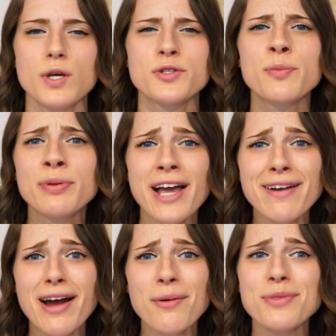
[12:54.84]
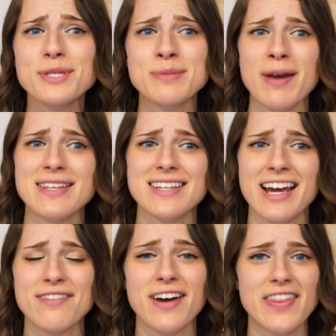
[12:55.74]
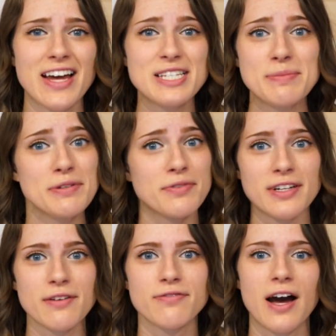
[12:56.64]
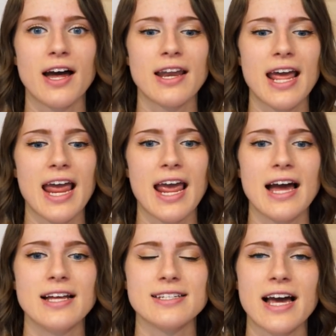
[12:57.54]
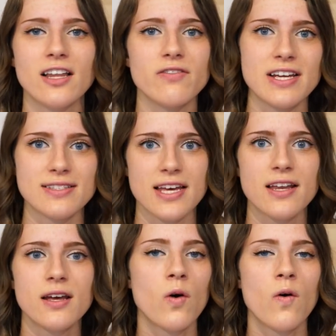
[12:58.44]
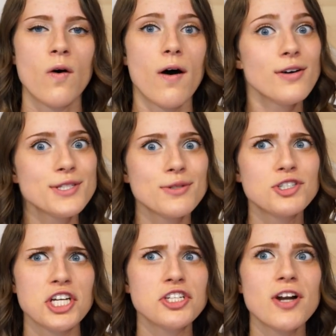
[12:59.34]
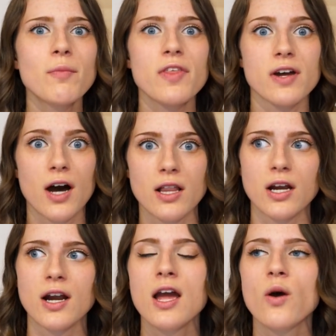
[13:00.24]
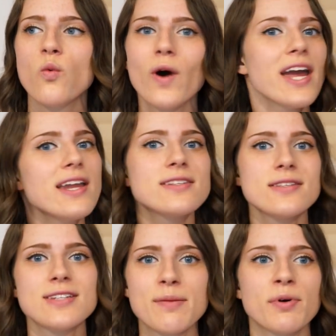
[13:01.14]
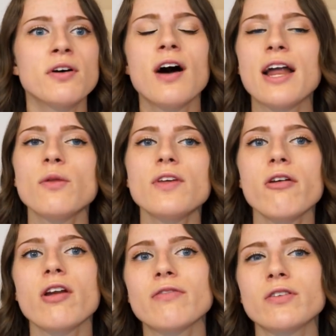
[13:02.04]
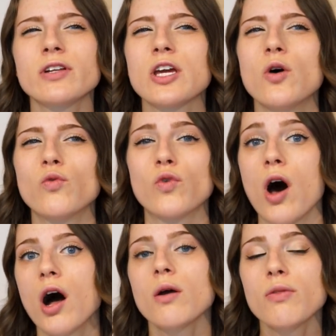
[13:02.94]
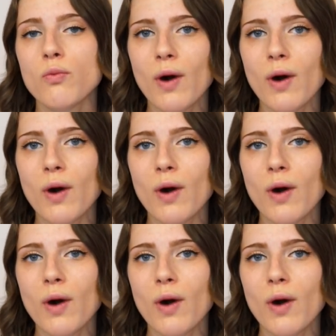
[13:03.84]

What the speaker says: So play around with the spacing. I find that to be really fun and elevates it. Also, change around with the color. White is a staple. I don't think you can ever really go wrong with